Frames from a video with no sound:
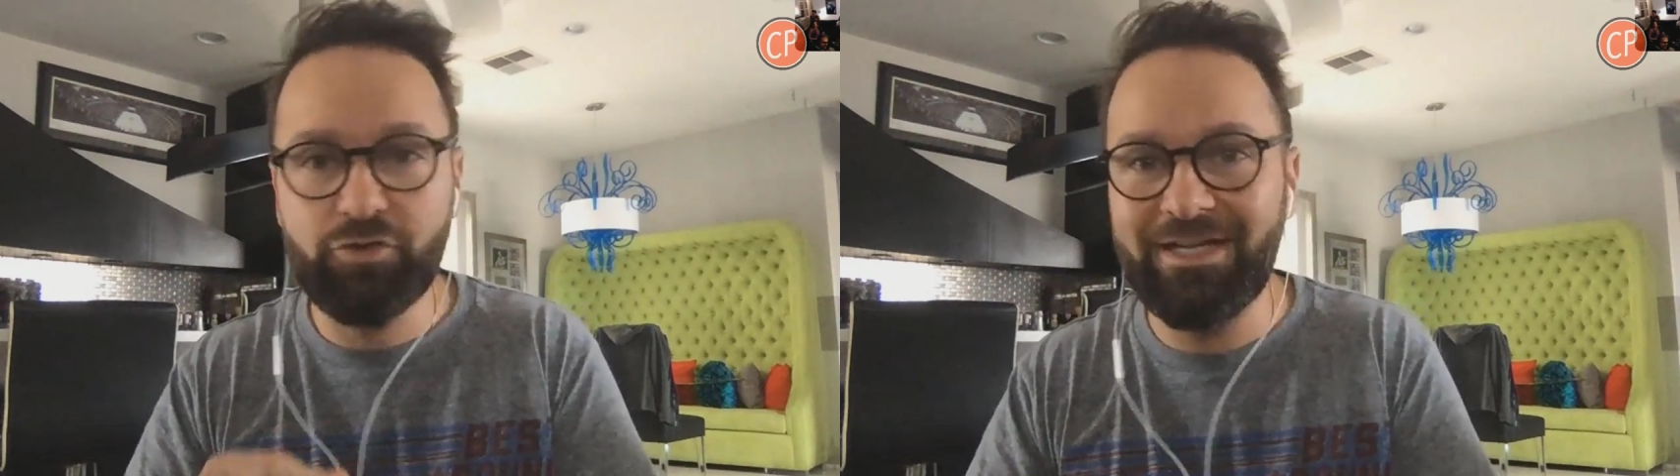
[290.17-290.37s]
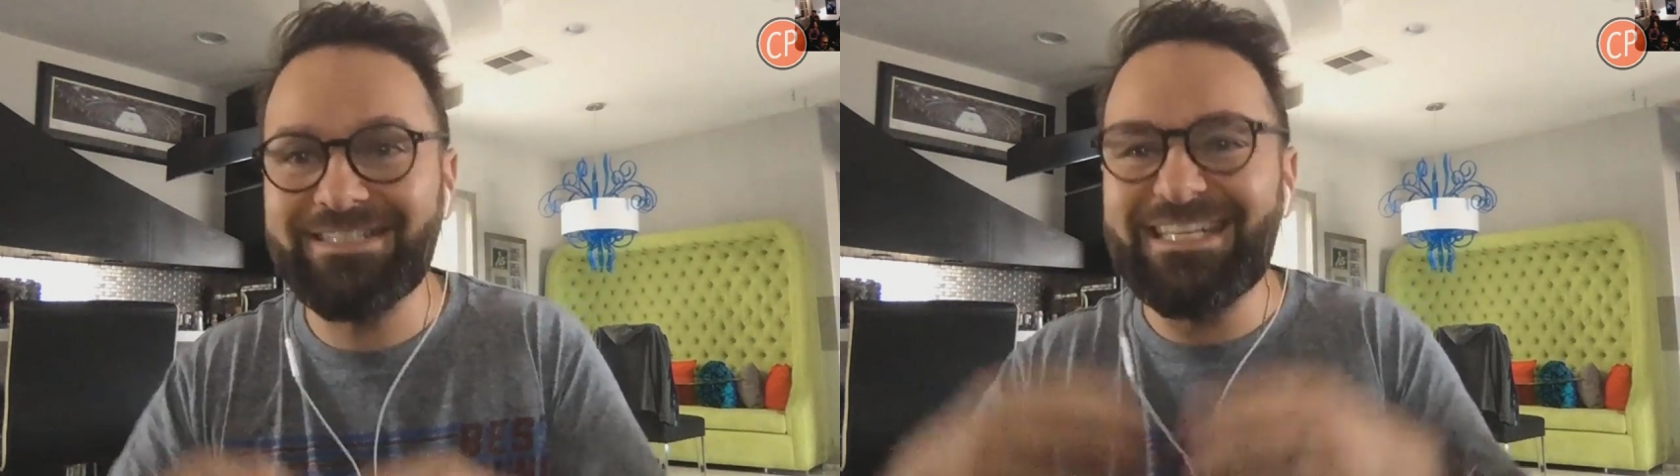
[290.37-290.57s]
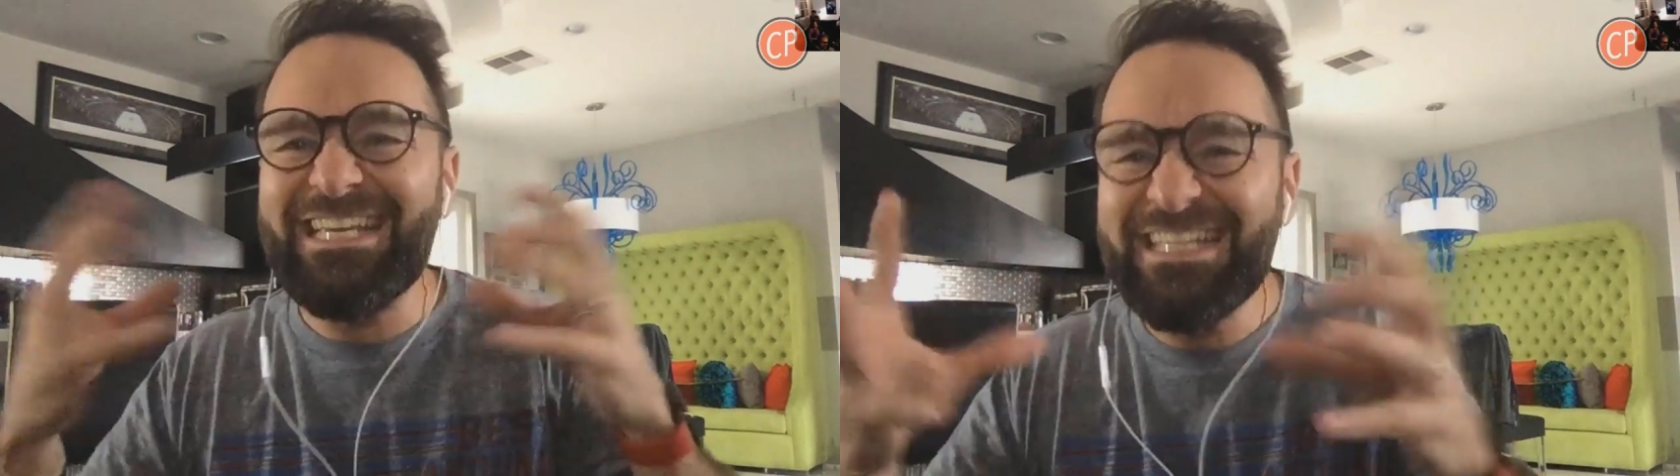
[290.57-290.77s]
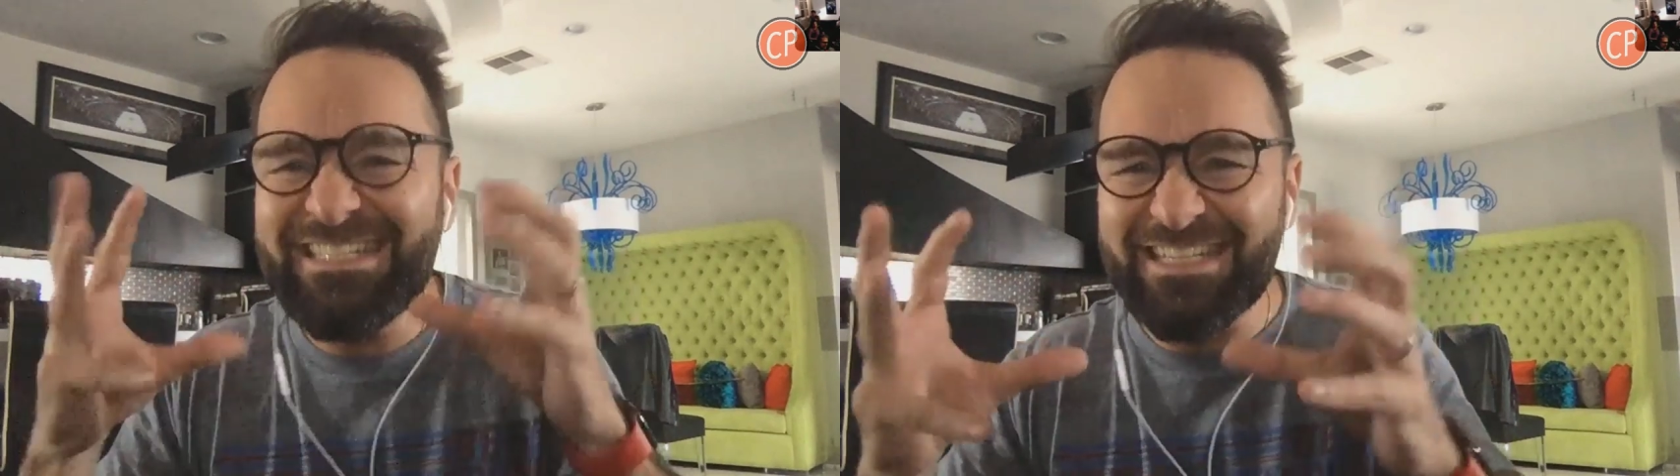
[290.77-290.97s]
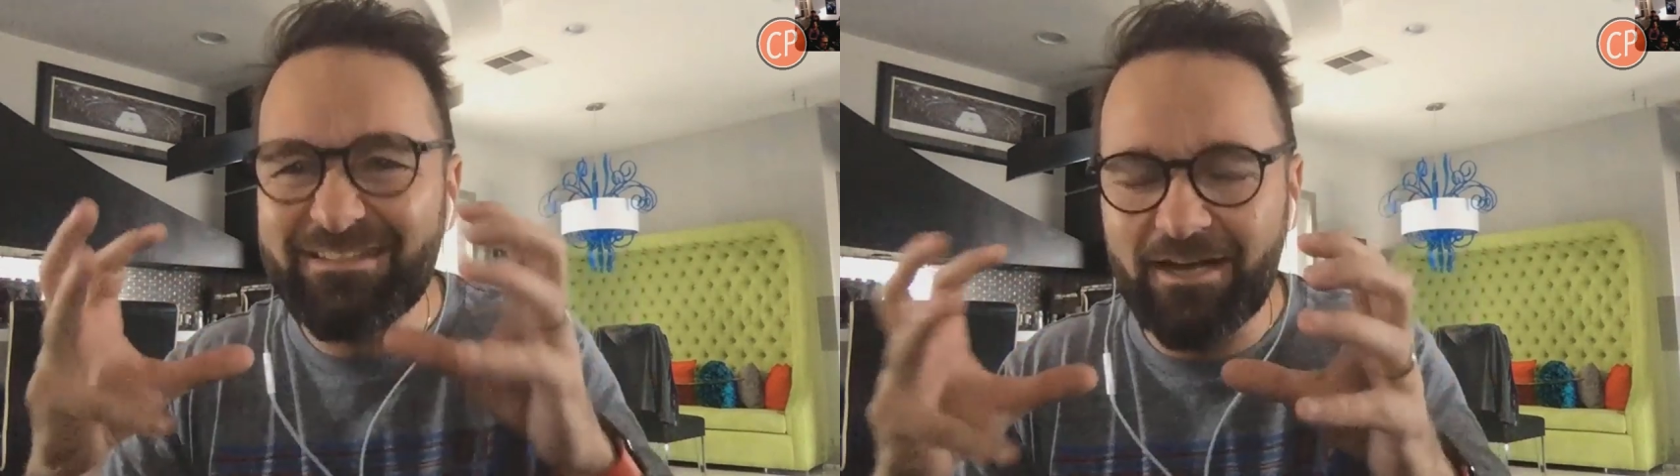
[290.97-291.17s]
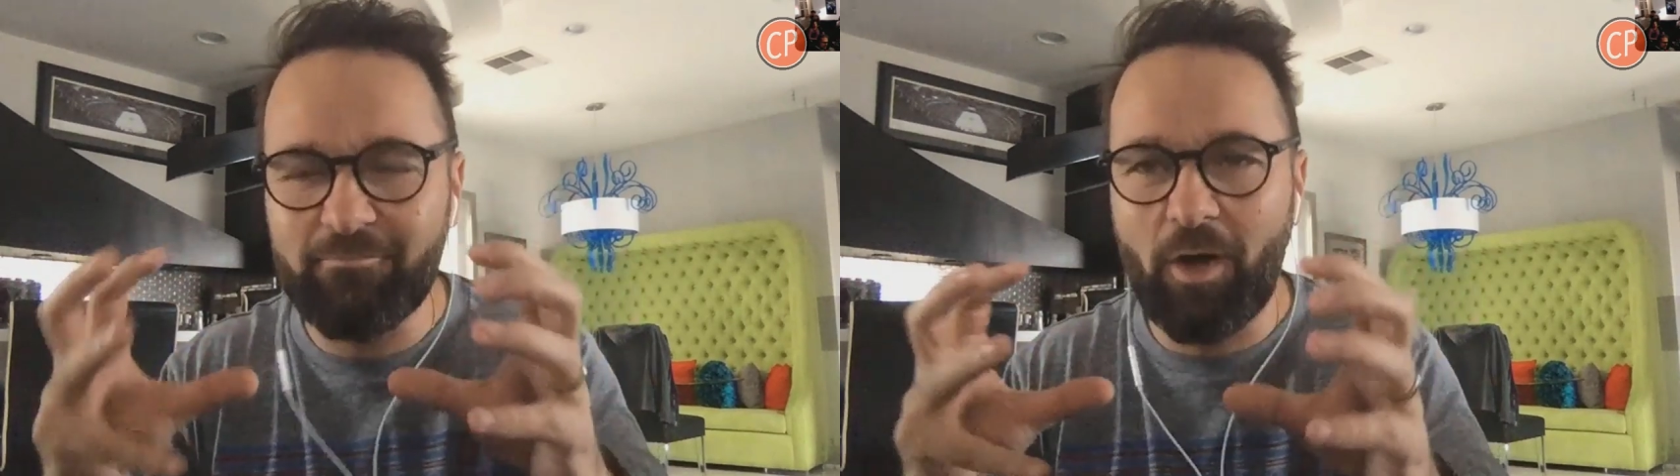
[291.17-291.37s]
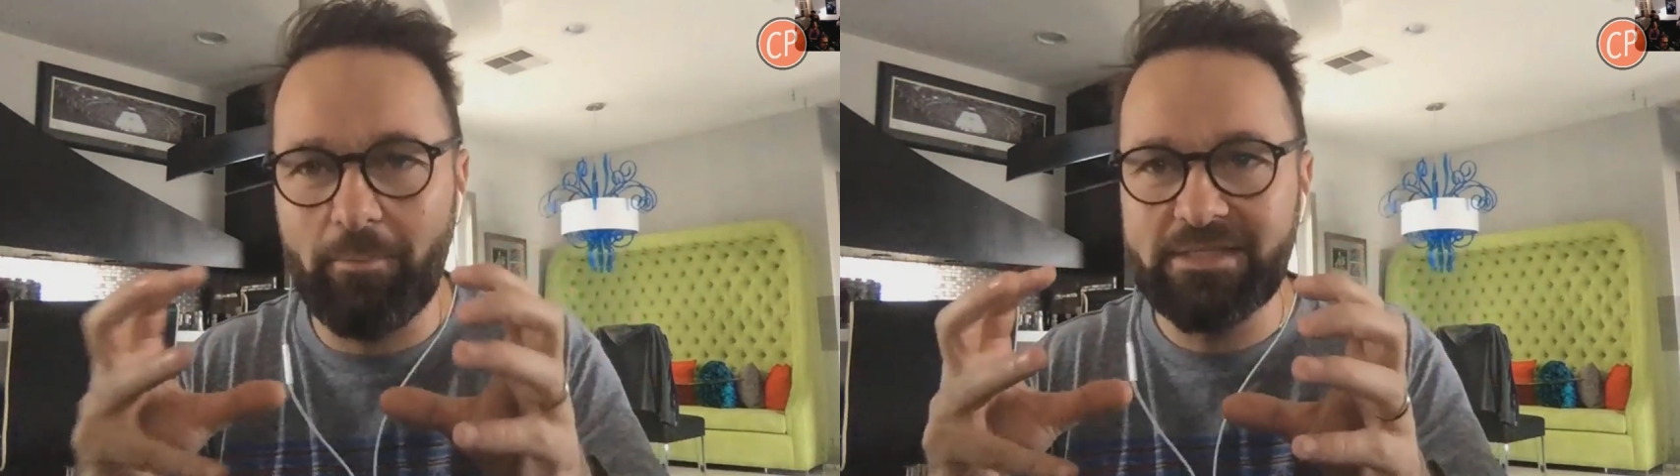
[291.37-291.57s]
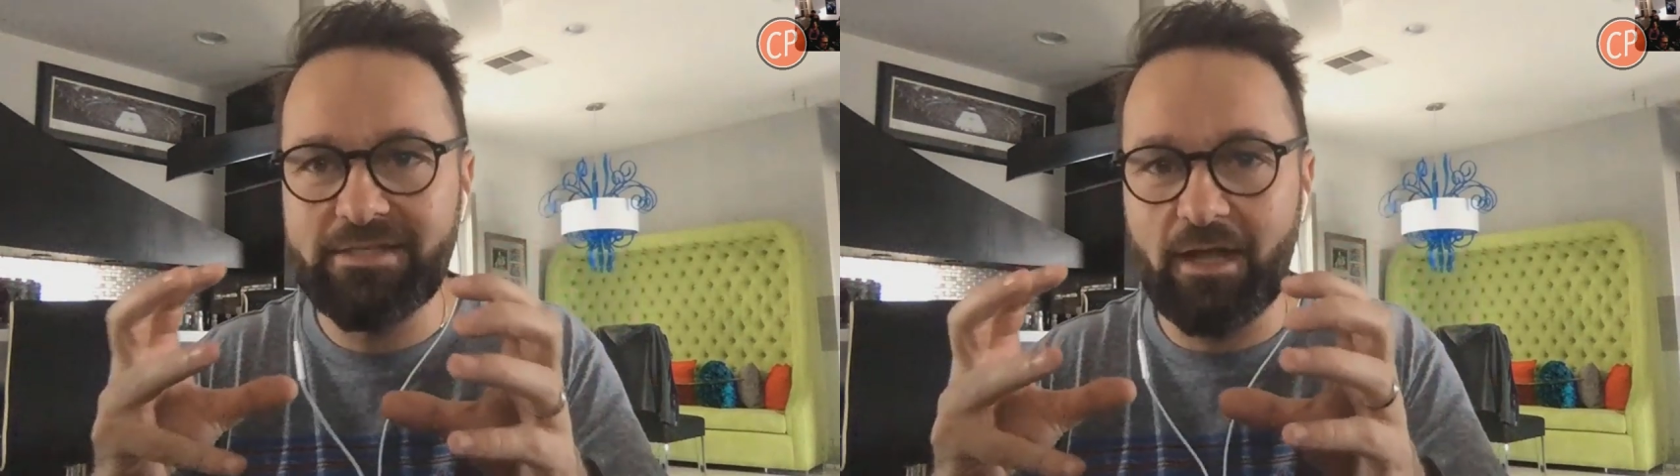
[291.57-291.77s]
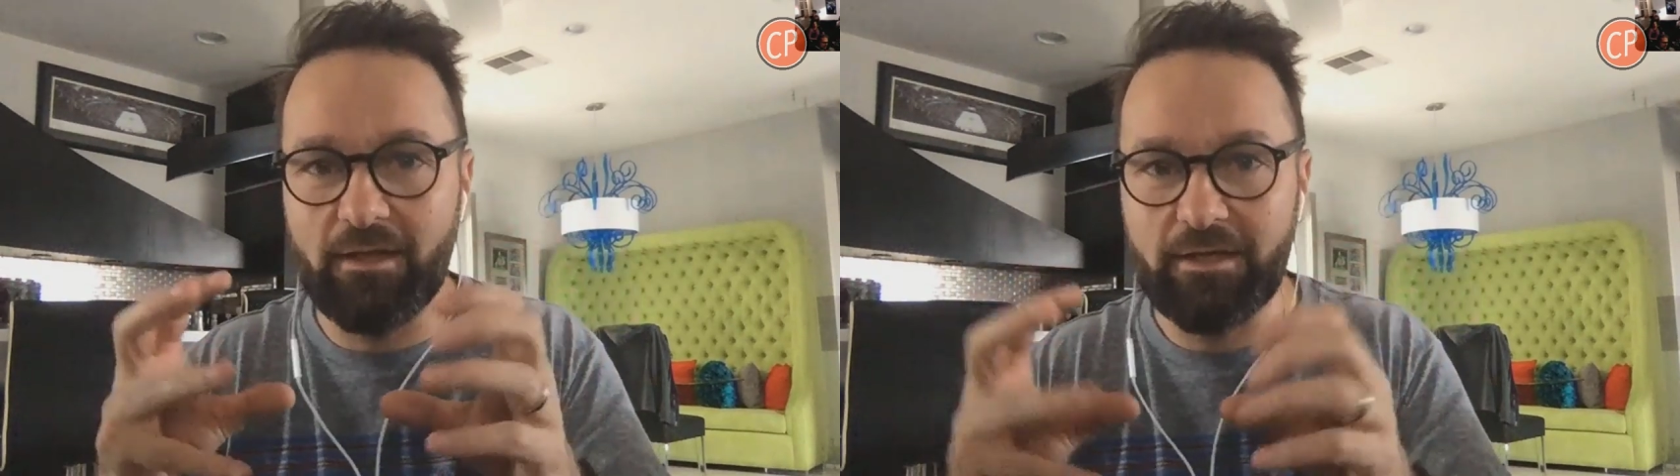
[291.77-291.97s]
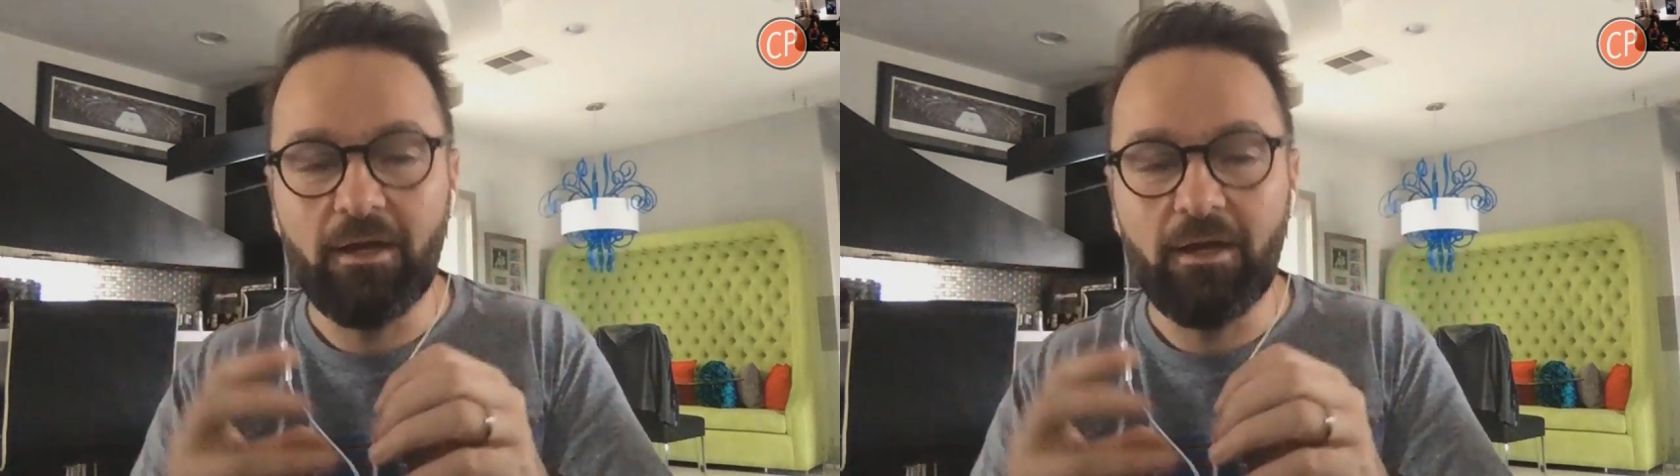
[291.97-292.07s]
It's easy to have mob mentality